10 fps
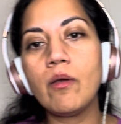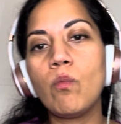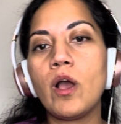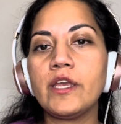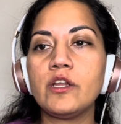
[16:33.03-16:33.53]

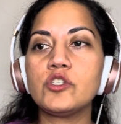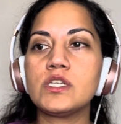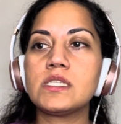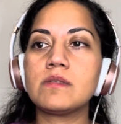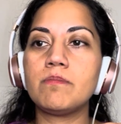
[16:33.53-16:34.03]
want you to
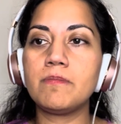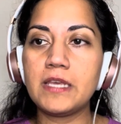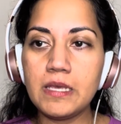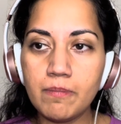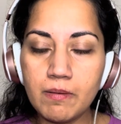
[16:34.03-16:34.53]
just
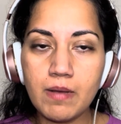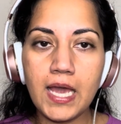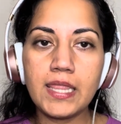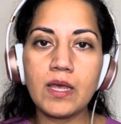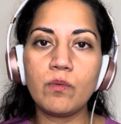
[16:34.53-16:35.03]
keep in
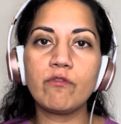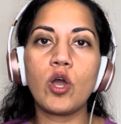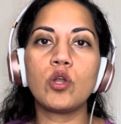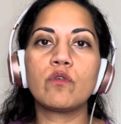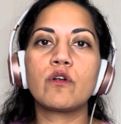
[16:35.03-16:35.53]
mind that we've
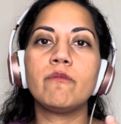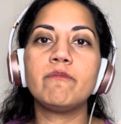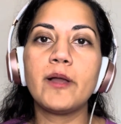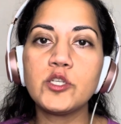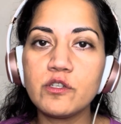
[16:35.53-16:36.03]
gone over a
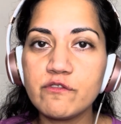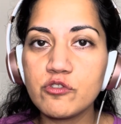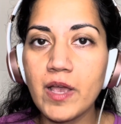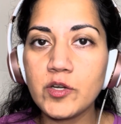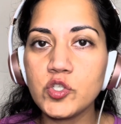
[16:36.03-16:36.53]
bunch of
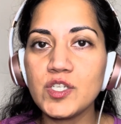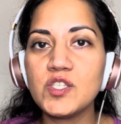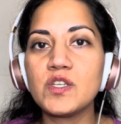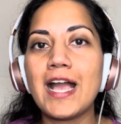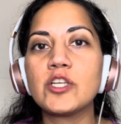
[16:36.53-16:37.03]
strategies
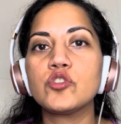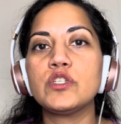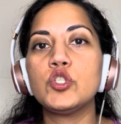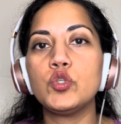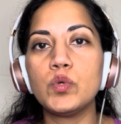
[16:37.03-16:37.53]
to actually
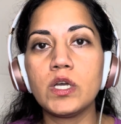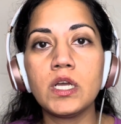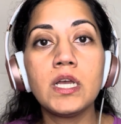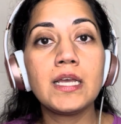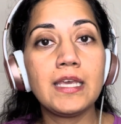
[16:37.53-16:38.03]
do a
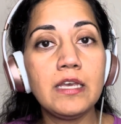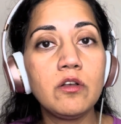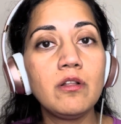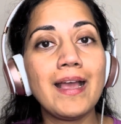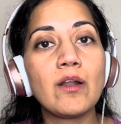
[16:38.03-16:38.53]

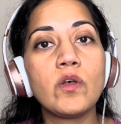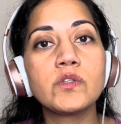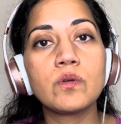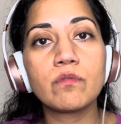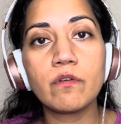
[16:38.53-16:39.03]
Kegel and
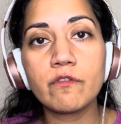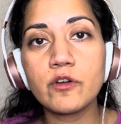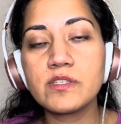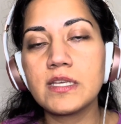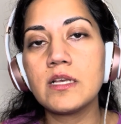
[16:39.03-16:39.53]
also a
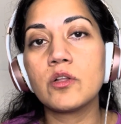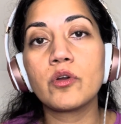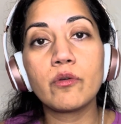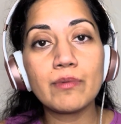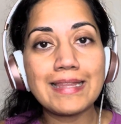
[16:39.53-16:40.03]
reverse Kegel
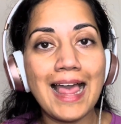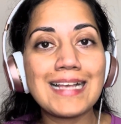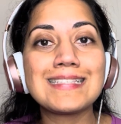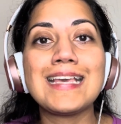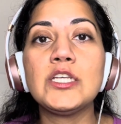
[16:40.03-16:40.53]
or a
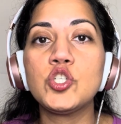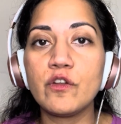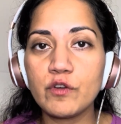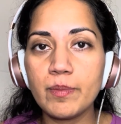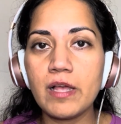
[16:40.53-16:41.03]
relaxation of
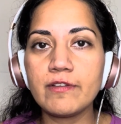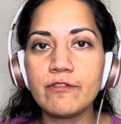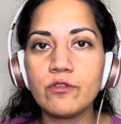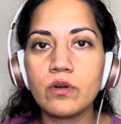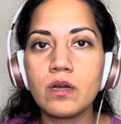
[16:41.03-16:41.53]
your pelvic
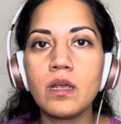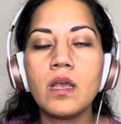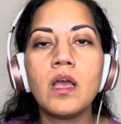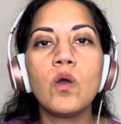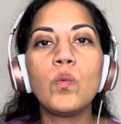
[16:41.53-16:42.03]
floor.
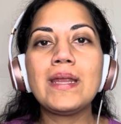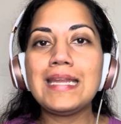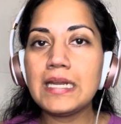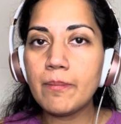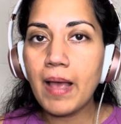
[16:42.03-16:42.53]
We
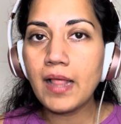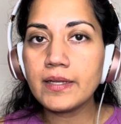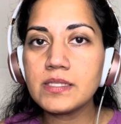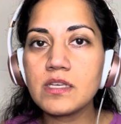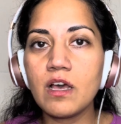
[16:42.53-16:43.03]
need a
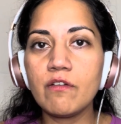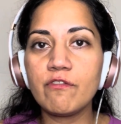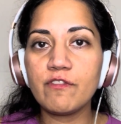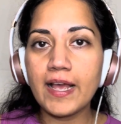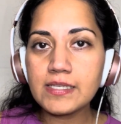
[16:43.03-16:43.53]
balance of
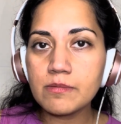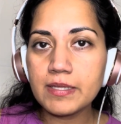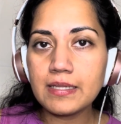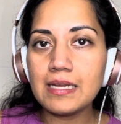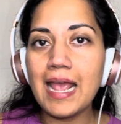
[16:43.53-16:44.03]

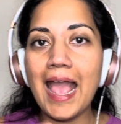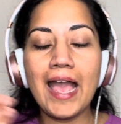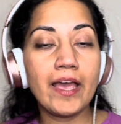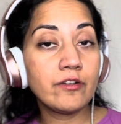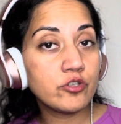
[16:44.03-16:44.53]
flexibility
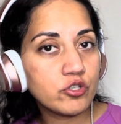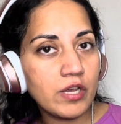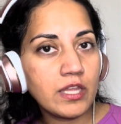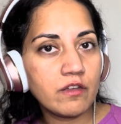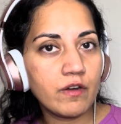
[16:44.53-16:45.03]
and
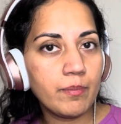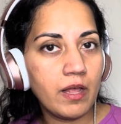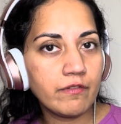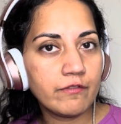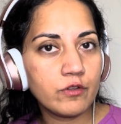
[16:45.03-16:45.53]
strength of our
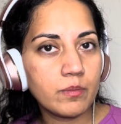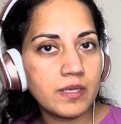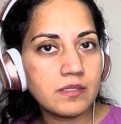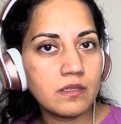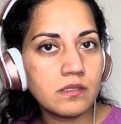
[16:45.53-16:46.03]
pelvic floor
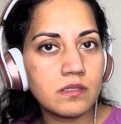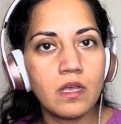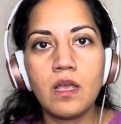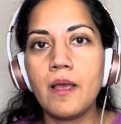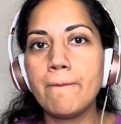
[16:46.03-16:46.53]
muscles.
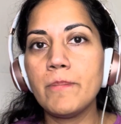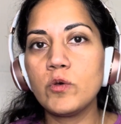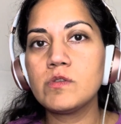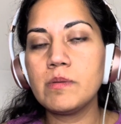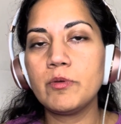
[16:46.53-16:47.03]

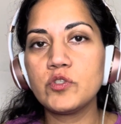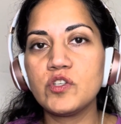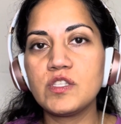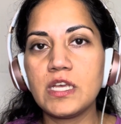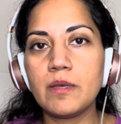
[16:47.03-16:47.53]
Most people
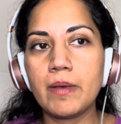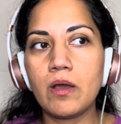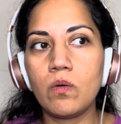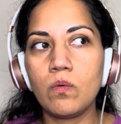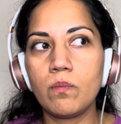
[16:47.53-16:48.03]
just think
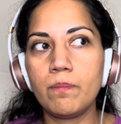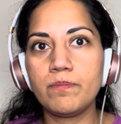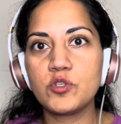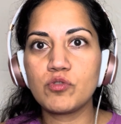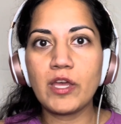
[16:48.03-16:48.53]
about
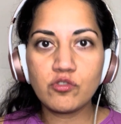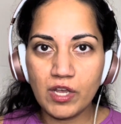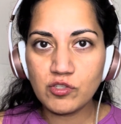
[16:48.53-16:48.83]
strength,